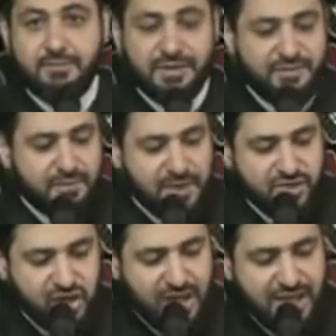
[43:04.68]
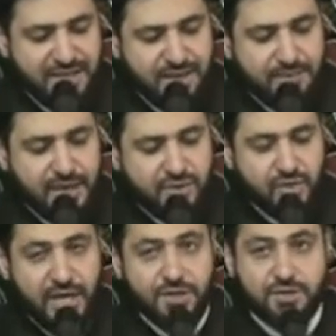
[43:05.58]
between my salat and my
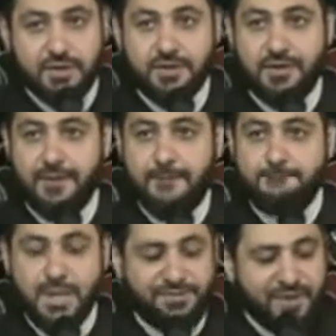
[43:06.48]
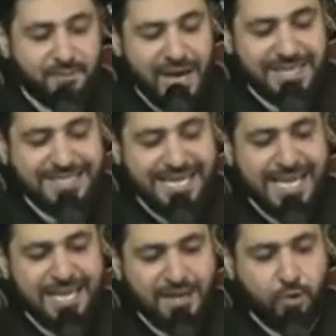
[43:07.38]
education, between my
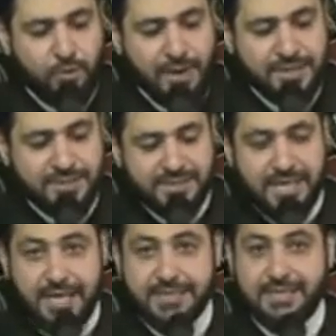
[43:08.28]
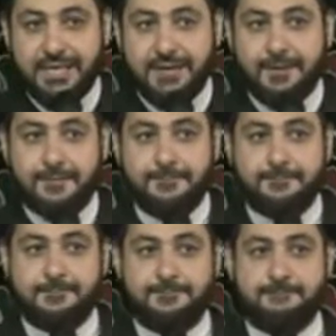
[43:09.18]
deen or my society.
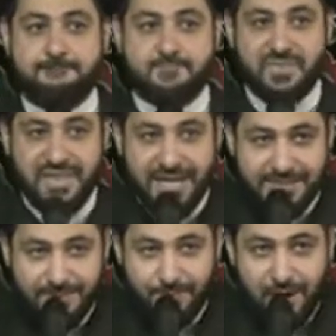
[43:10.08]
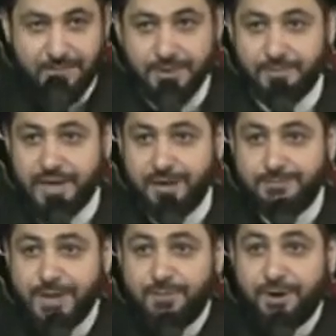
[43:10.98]
That's the problem.
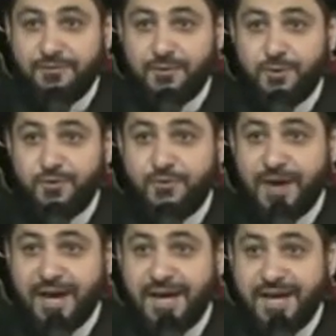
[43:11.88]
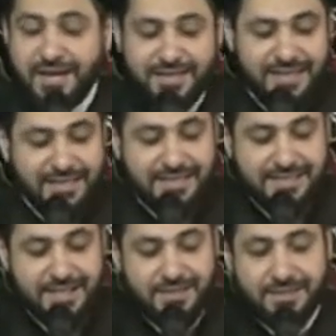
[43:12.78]
People of Kufa, they
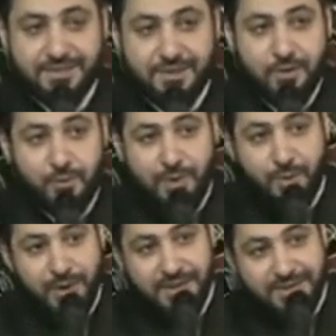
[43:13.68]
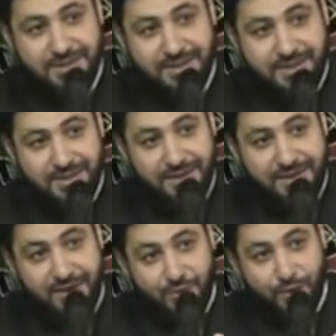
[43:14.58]
decided to go with what?
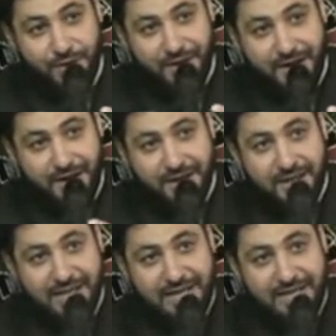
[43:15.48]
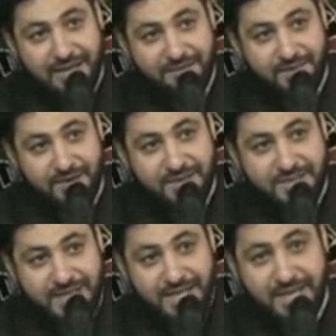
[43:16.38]
Their dunya. Leave their
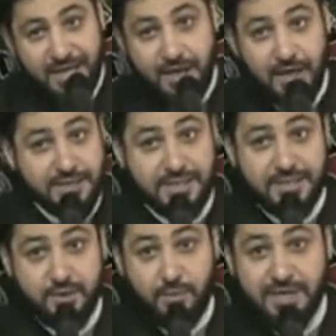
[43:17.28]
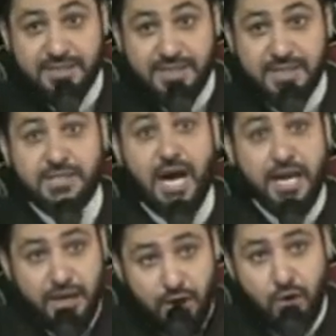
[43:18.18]
deen. As I said, Umar Hassan says,
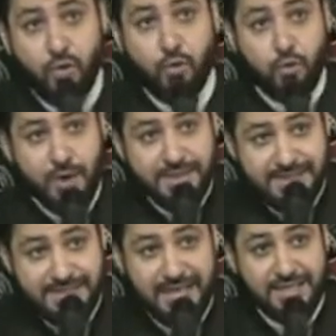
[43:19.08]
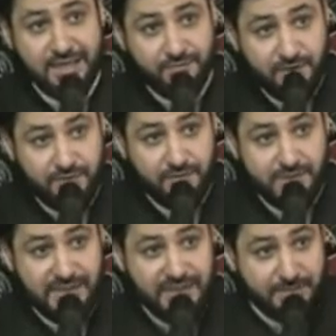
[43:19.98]
I know standing in front of
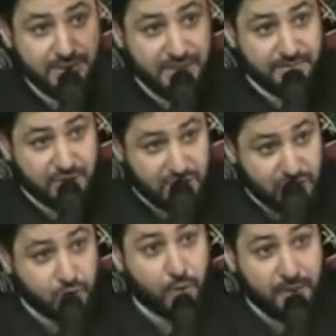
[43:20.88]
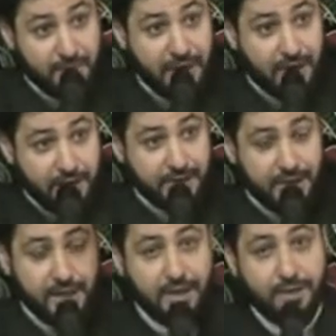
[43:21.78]
Hussein, that means I'm destroying my
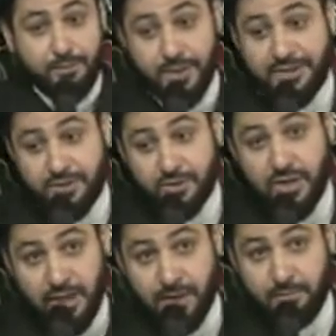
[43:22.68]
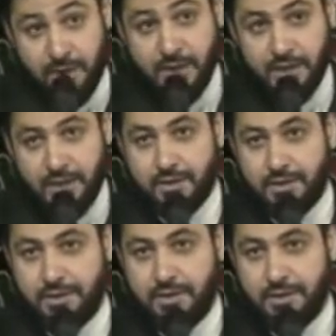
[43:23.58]
akhirah. But there's a lot of money here.
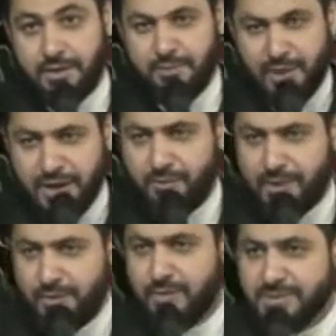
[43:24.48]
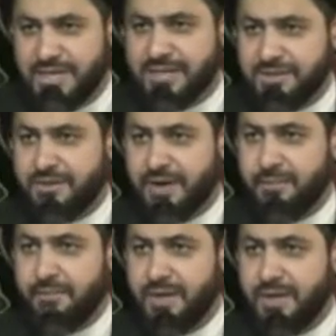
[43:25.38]
By the way, Imam says to him,